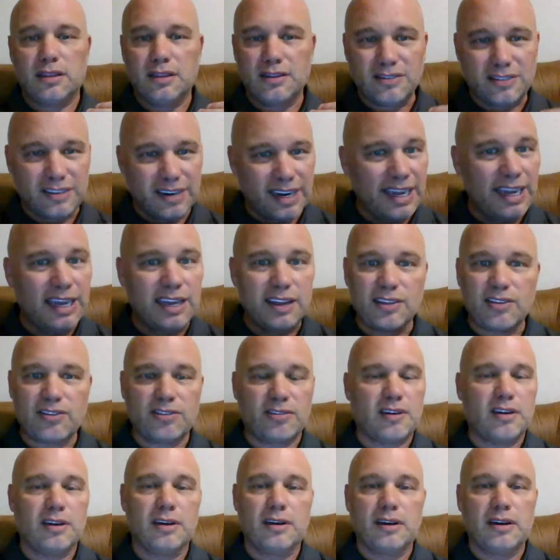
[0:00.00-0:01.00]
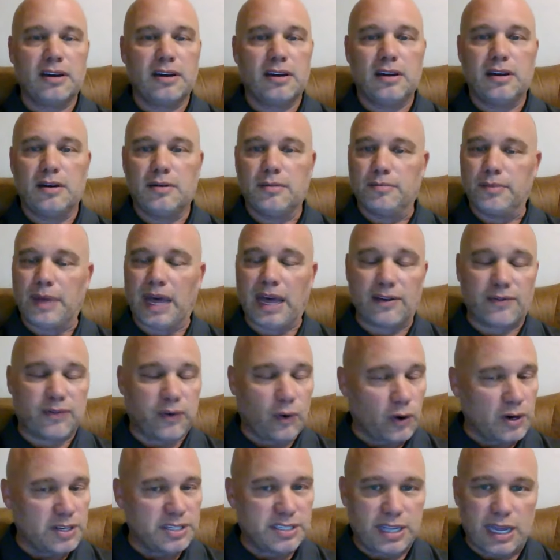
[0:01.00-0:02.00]
Length. Man,
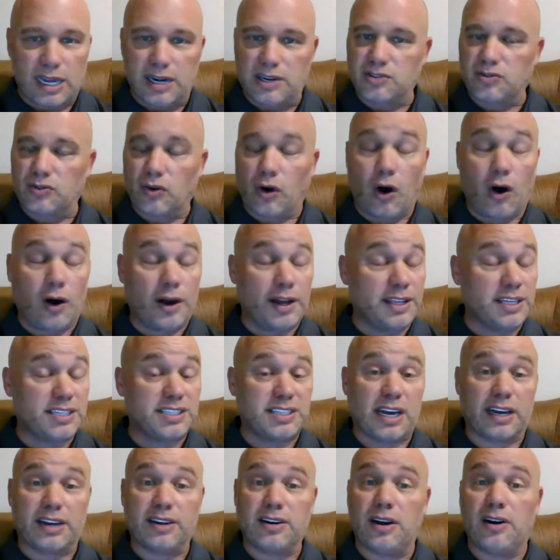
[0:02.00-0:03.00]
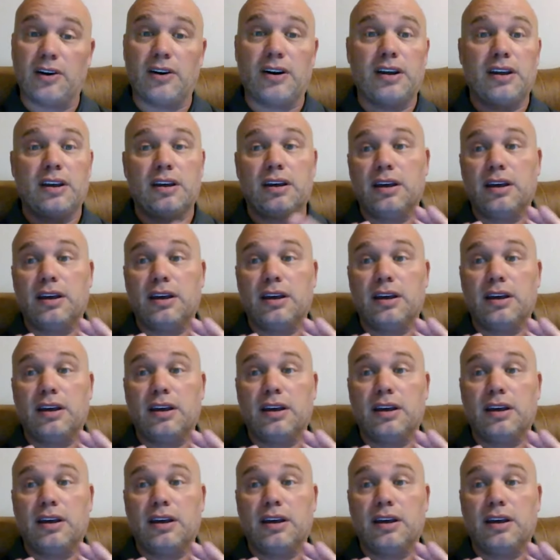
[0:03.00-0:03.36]
Florida State is long in the secondary.